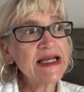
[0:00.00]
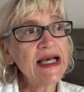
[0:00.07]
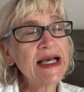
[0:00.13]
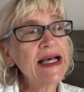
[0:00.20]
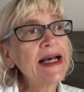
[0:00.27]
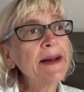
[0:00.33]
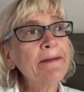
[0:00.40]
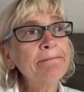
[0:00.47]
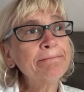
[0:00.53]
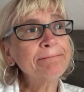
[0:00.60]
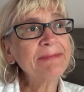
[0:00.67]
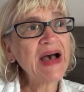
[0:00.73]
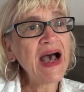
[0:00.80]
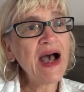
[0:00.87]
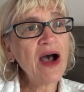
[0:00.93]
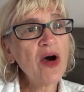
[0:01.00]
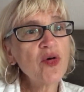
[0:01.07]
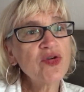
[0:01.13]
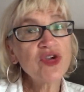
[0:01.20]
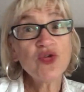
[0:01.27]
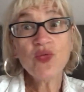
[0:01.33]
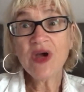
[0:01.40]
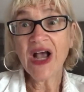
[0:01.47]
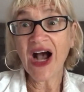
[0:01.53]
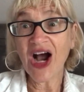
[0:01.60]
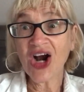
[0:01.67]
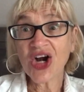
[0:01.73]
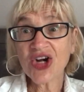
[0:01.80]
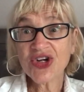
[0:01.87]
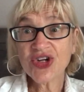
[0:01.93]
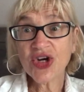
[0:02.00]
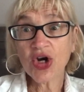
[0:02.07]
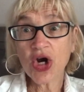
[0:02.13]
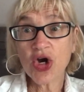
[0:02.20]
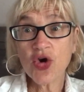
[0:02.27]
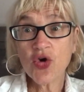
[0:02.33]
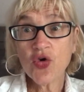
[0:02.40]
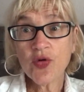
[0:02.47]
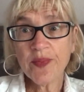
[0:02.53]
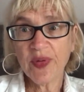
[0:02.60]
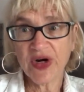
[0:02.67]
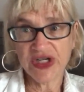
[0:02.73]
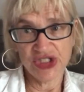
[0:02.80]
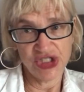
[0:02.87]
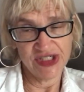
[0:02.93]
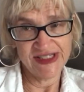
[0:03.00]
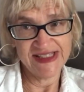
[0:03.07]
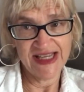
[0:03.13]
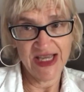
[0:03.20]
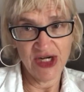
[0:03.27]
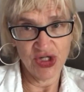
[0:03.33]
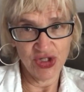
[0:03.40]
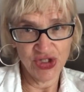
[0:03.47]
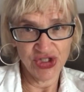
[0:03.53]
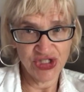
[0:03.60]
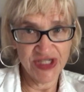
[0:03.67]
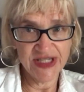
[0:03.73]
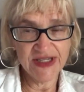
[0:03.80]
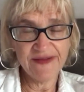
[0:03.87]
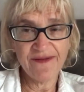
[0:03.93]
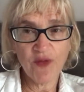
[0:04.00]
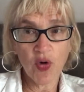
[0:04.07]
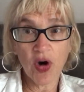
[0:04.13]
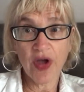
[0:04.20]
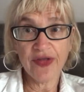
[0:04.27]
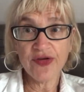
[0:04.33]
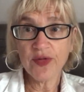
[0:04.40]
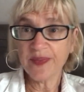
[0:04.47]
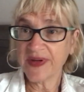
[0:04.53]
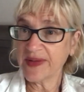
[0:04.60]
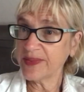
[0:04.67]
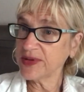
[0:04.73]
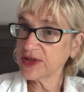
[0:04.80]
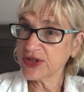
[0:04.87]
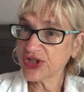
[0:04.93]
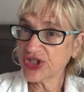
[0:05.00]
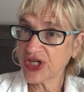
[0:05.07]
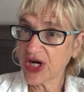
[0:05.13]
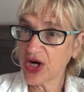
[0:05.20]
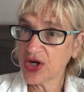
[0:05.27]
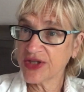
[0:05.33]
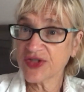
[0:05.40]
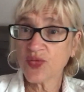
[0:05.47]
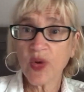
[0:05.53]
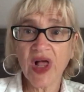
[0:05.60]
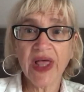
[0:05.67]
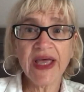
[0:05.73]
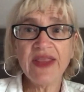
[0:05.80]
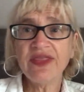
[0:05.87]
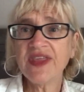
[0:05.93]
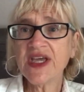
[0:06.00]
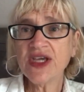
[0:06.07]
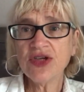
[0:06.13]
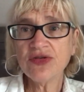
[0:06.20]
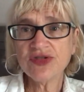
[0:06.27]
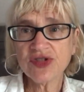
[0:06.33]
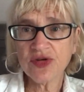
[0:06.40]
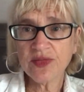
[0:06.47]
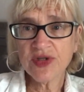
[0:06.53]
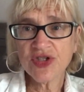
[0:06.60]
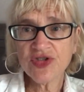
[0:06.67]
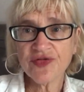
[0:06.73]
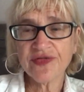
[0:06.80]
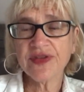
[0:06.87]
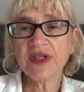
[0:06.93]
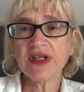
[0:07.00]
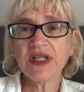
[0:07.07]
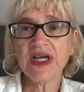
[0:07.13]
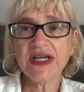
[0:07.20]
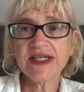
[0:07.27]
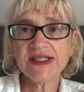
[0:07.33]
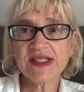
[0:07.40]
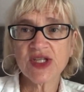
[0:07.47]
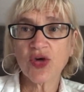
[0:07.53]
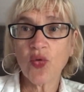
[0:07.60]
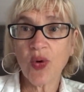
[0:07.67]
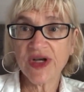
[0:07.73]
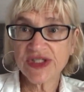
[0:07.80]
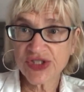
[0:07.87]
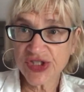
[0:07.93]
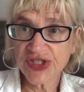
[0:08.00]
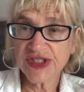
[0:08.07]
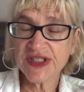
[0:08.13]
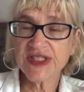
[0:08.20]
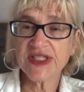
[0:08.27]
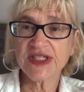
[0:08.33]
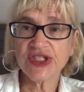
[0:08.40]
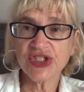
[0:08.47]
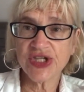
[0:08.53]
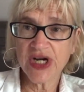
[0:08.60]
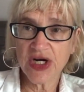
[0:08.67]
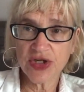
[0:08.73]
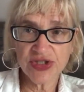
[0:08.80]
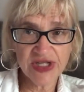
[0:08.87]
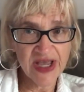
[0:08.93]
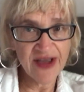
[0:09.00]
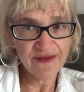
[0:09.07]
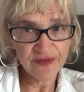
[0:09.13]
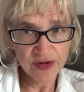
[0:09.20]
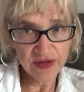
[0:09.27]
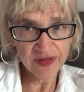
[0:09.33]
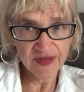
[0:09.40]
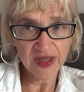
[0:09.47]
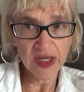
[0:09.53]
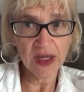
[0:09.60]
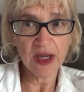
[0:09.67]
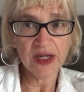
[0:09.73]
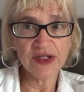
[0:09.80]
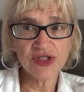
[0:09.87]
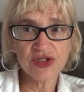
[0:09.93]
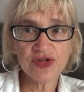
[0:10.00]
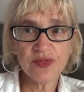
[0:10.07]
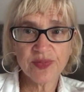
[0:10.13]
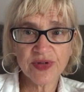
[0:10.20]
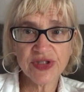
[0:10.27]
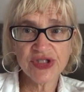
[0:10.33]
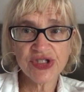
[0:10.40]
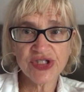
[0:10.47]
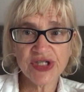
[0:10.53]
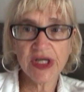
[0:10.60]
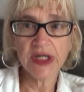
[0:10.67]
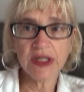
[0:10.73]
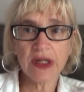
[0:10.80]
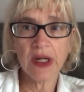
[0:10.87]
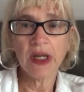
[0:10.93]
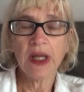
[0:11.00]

um, how you guard your own precious energy for other people to share as well. And thank you so much for the likes, the questions, the shares, everything. I do appreciate